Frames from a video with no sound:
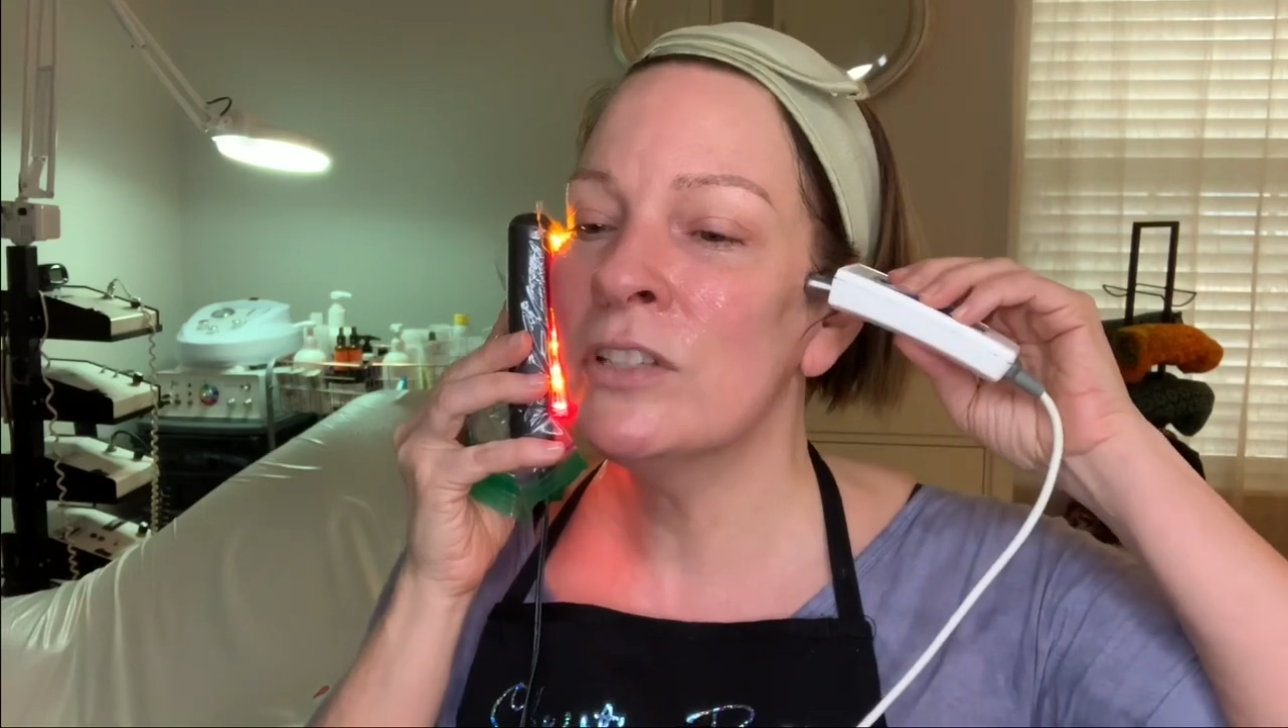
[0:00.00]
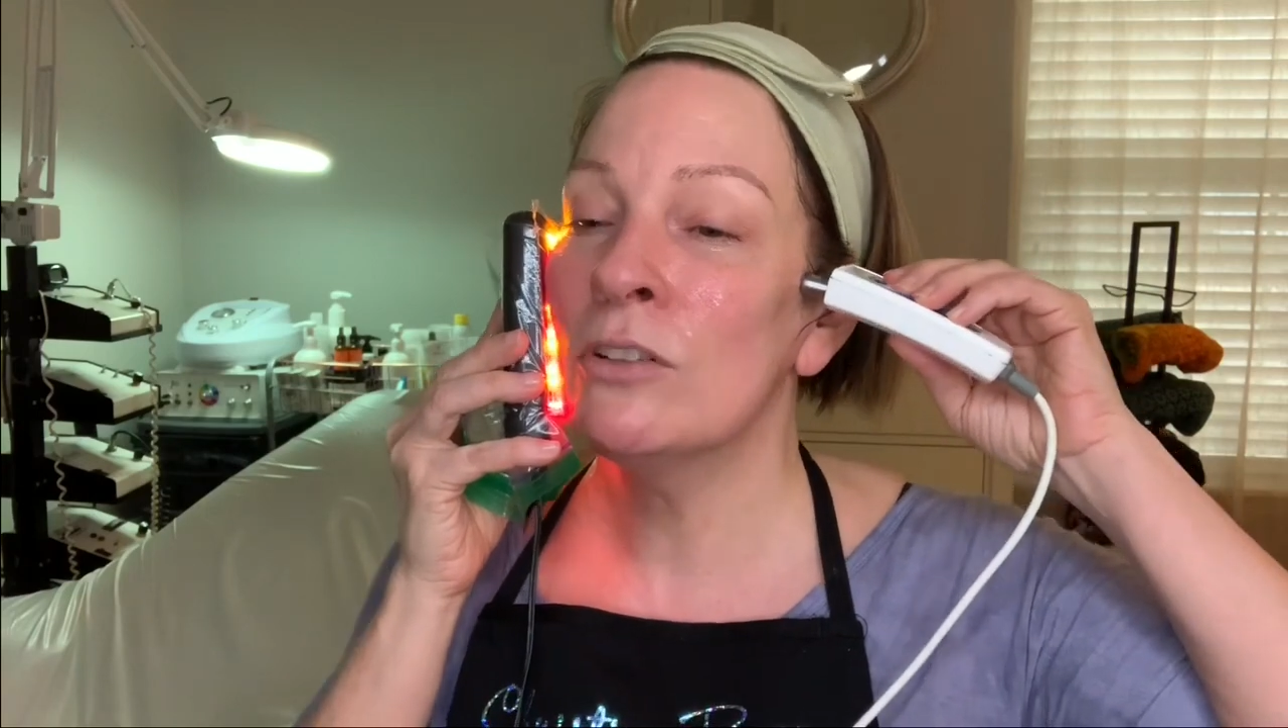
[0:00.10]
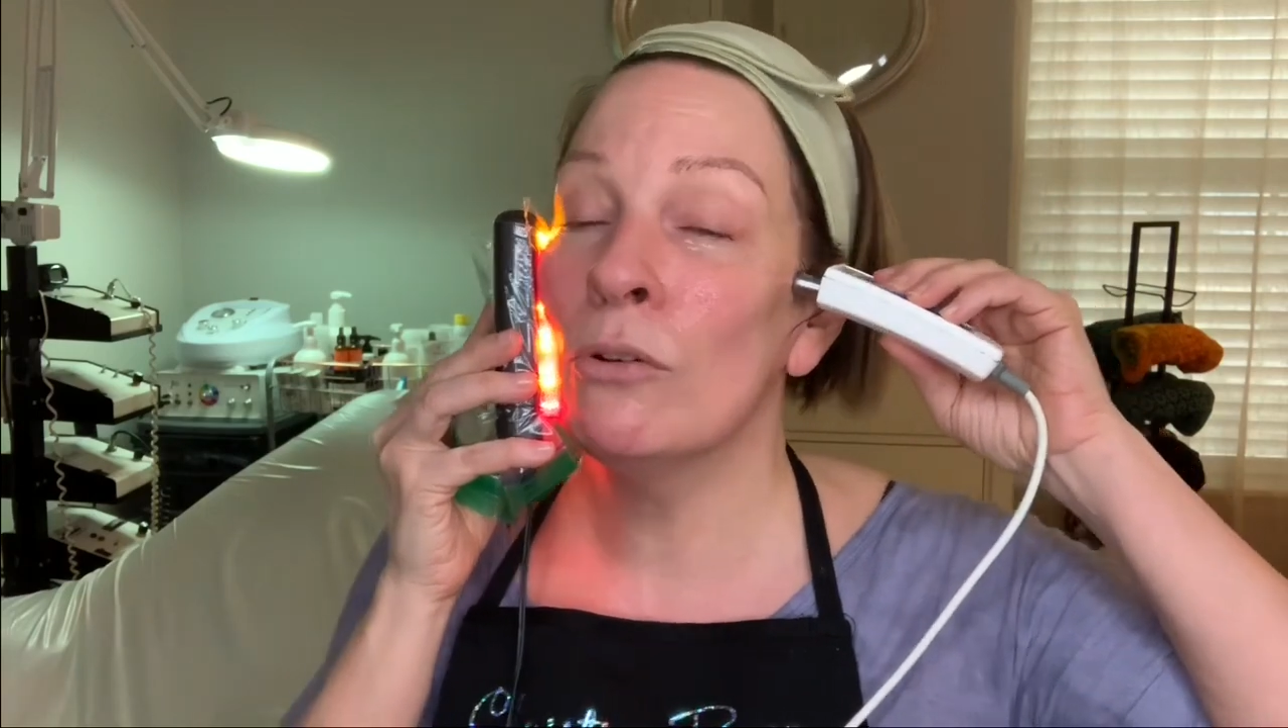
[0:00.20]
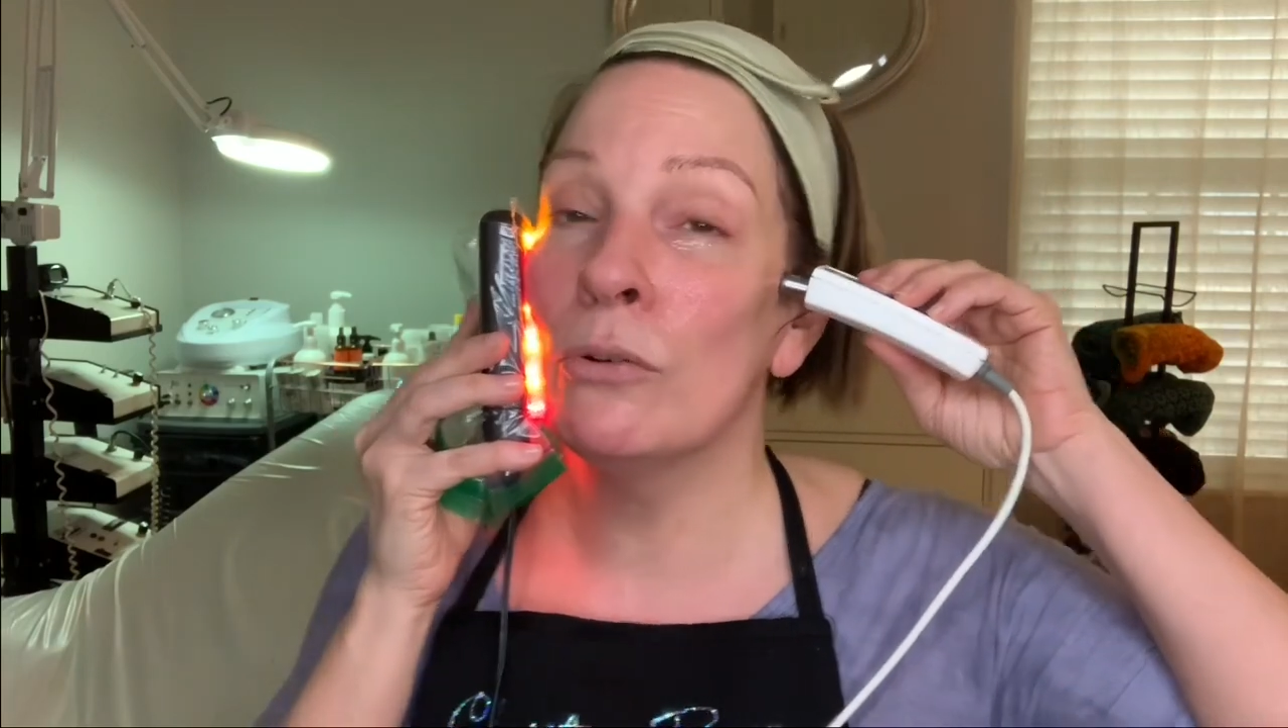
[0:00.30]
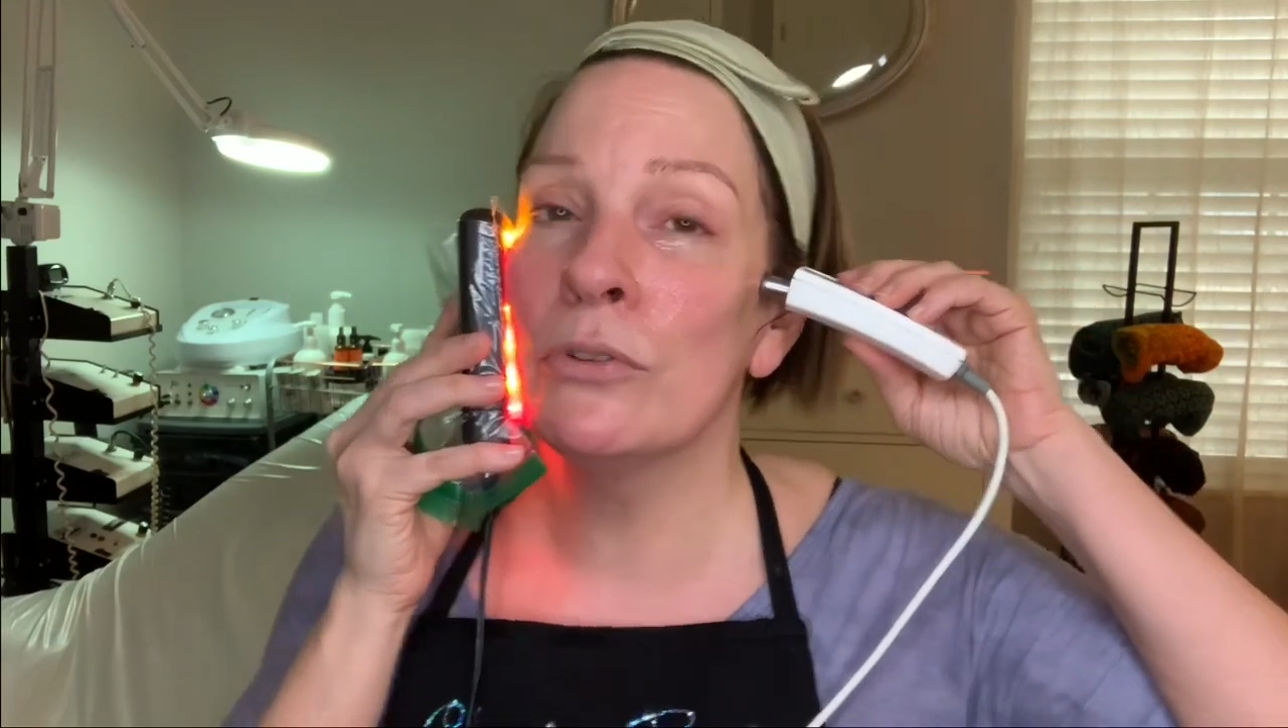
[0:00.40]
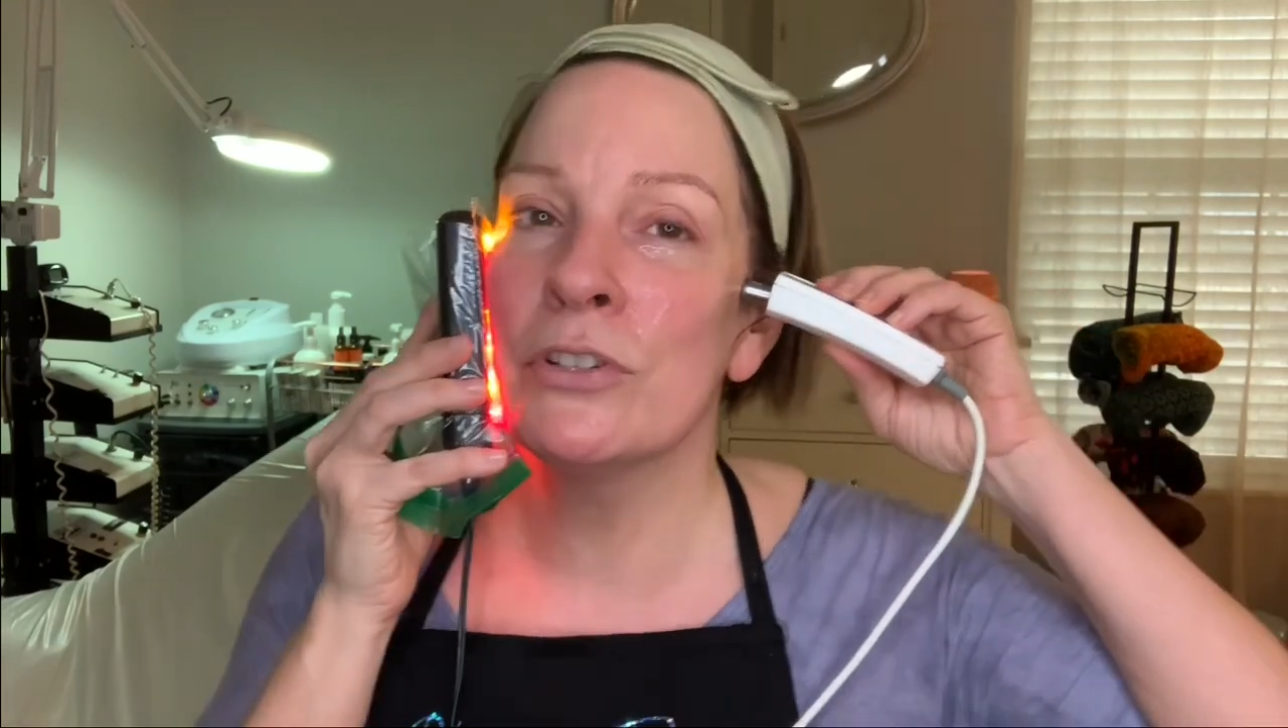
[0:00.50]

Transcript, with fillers: and hold